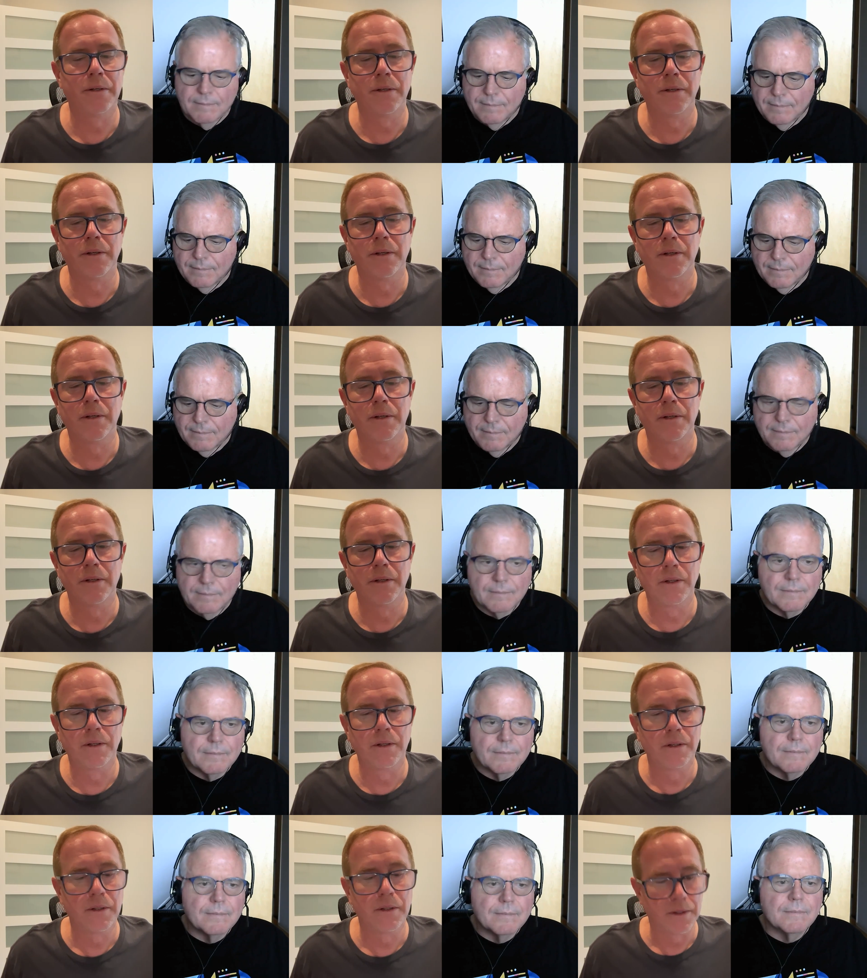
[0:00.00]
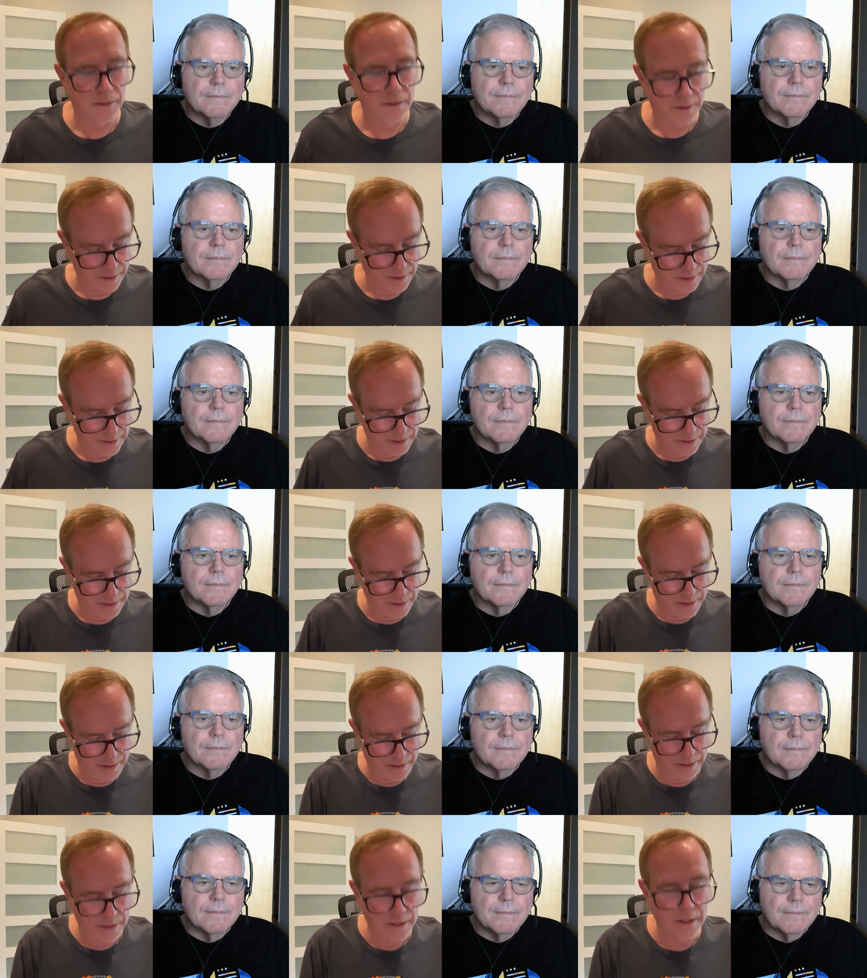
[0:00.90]

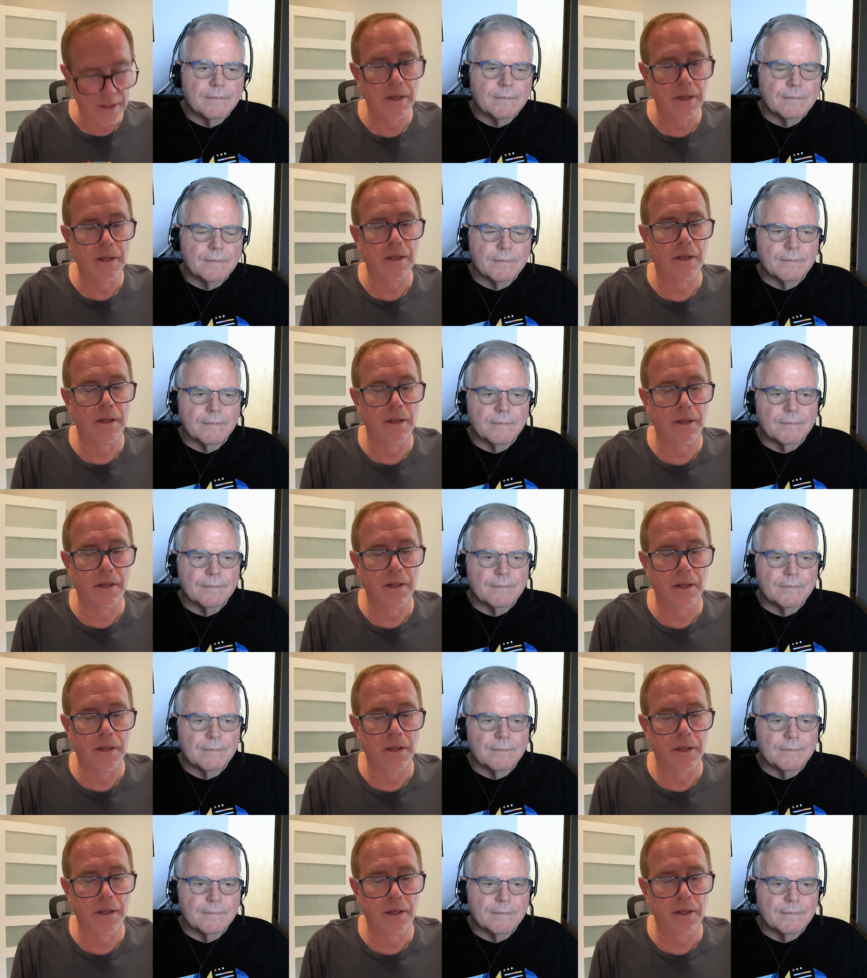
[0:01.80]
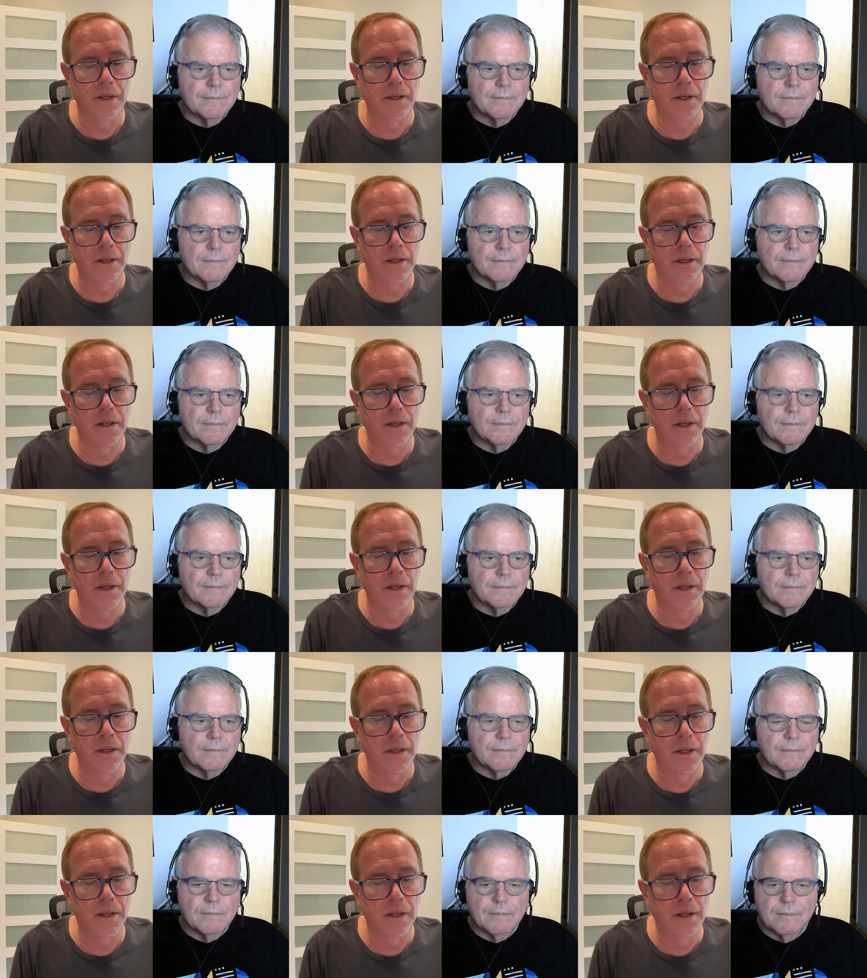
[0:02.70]

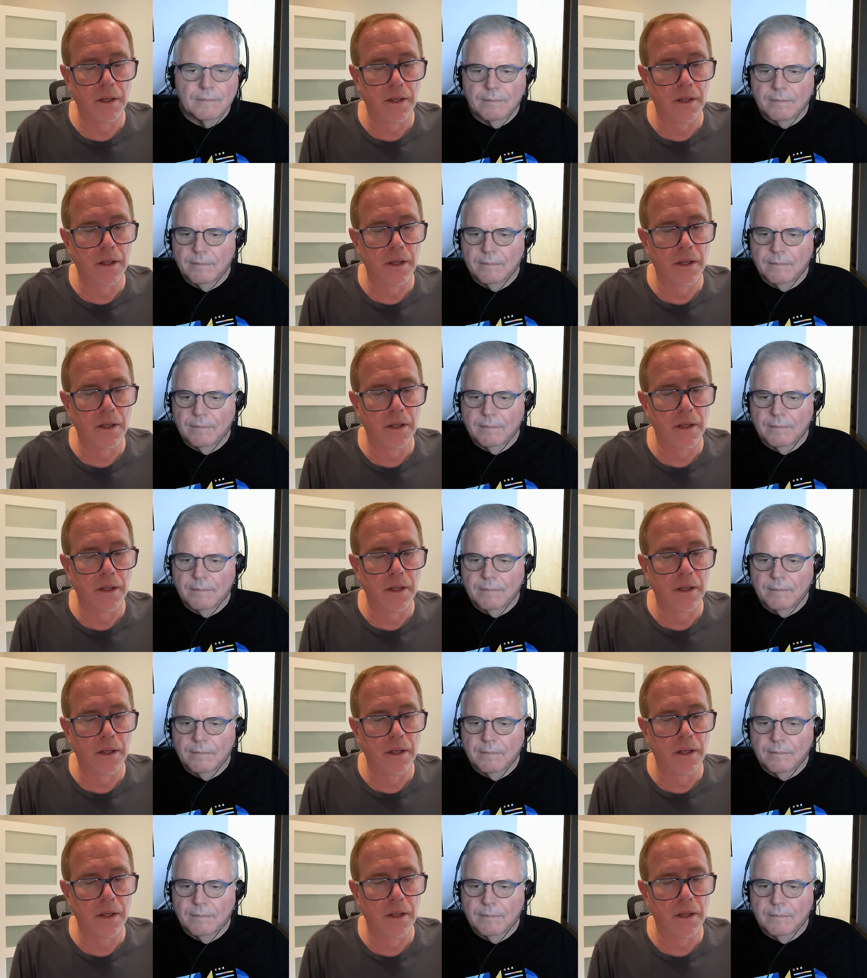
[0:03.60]
Nobody speaks.